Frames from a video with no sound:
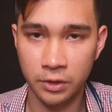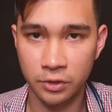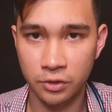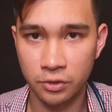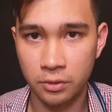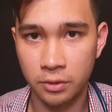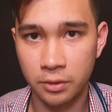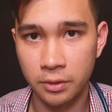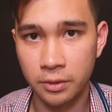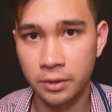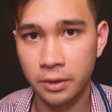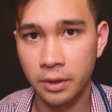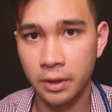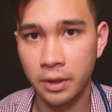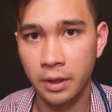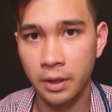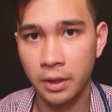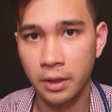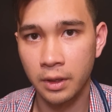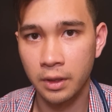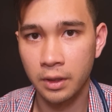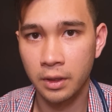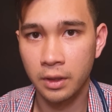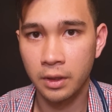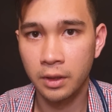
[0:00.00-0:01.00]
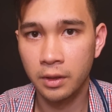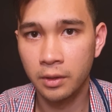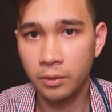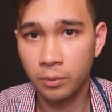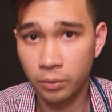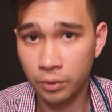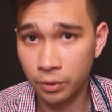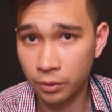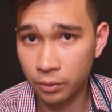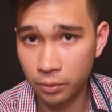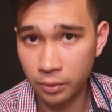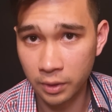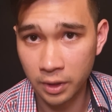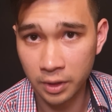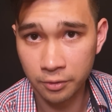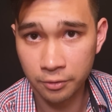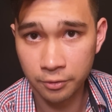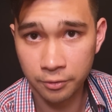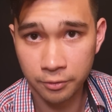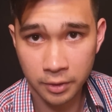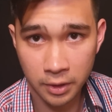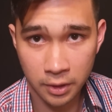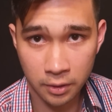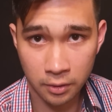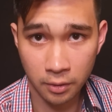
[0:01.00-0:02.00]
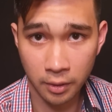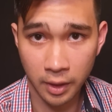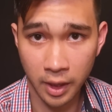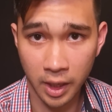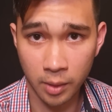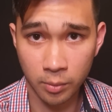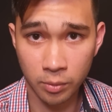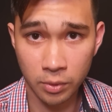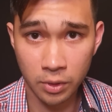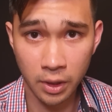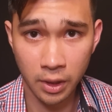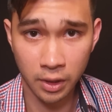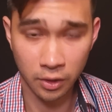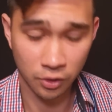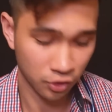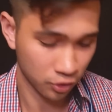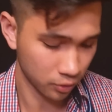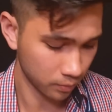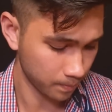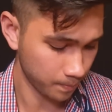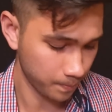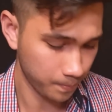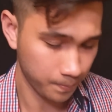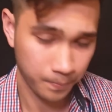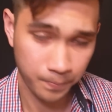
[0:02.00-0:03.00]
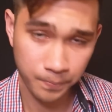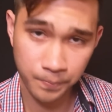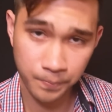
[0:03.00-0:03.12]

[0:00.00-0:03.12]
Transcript: Excellent. We call that finger abduction.